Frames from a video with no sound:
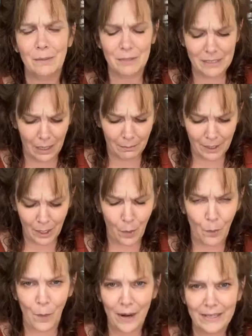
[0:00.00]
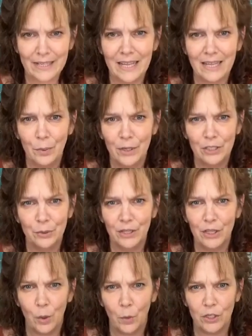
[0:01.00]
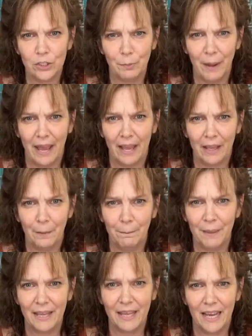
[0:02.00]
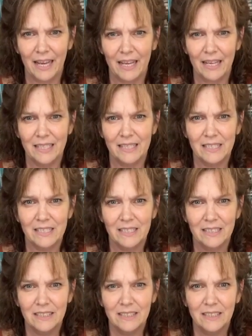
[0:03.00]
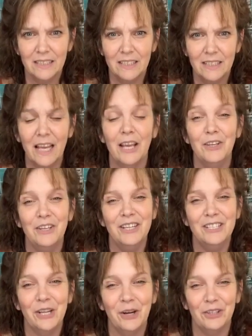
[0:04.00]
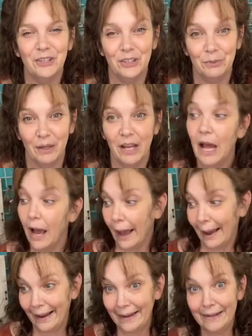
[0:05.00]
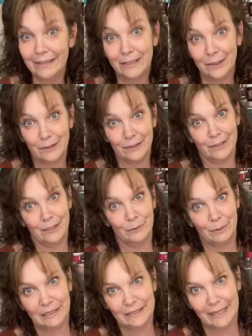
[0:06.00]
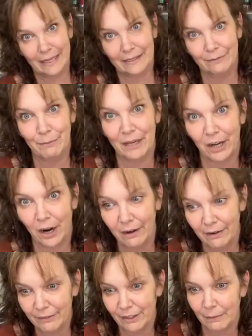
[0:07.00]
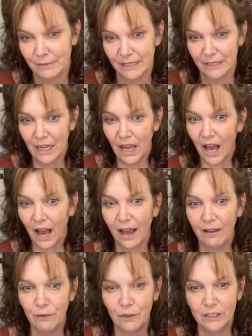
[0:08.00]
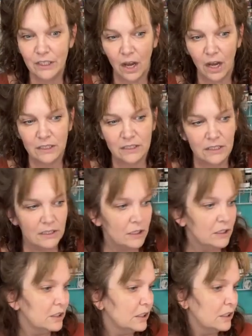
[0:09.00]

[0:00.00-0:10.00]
can someone tell me, when did they quit doing the orange bag? Because, yeah, you need to go to the Goodwill. I need to go to the Goodwill again. If my car ever comes in, I've only got